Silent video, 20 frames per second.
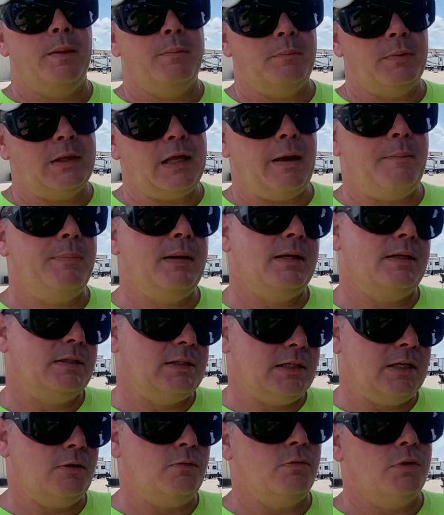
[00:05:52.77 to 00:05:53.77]
But that being
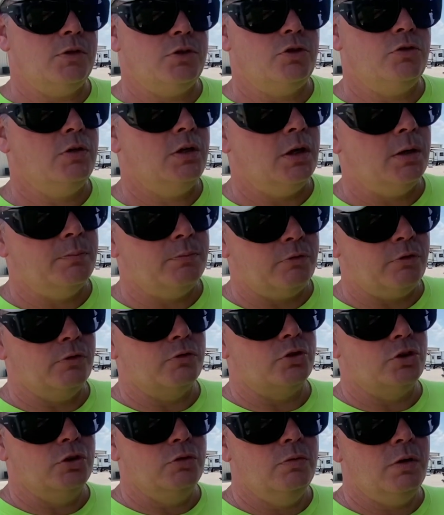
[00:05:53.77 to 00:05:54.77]
said, once you come through
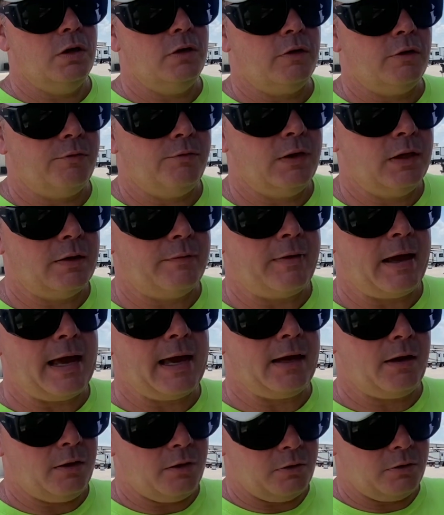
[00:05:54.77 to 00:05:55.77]
200 feet of
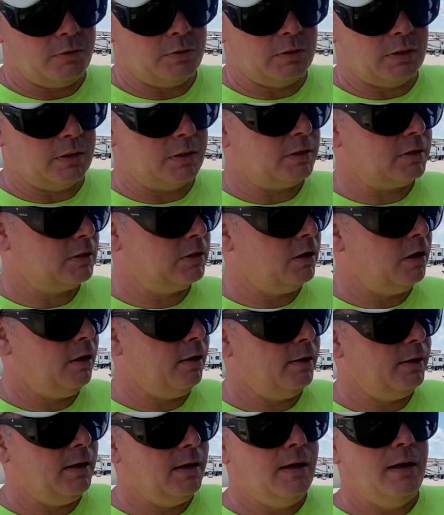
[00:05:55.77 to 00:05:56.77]
ag hose in this
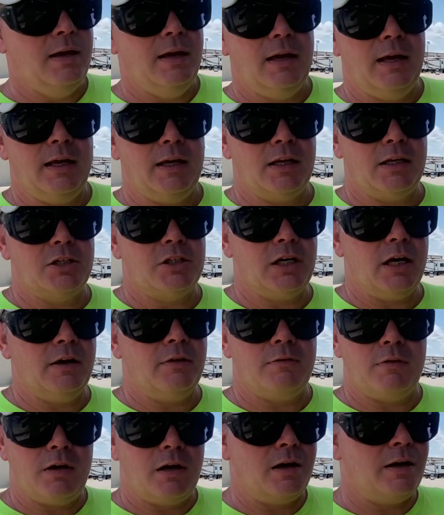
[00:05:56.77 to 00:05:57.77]
gun and the
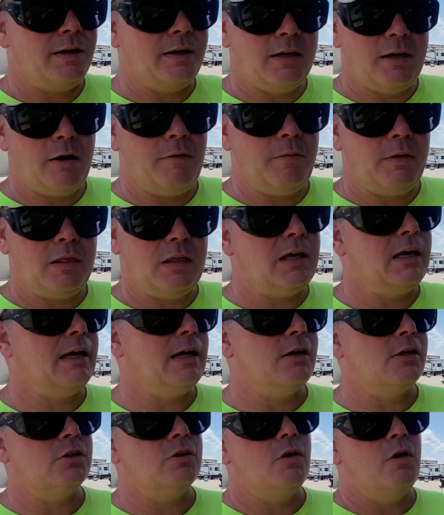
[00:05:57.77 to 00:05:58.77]
J-rod and everything
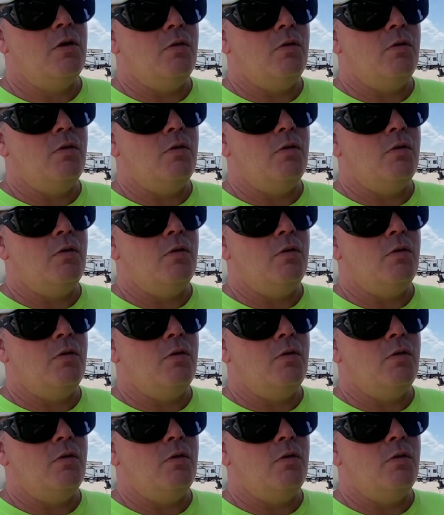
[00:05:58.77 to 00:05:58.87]
else,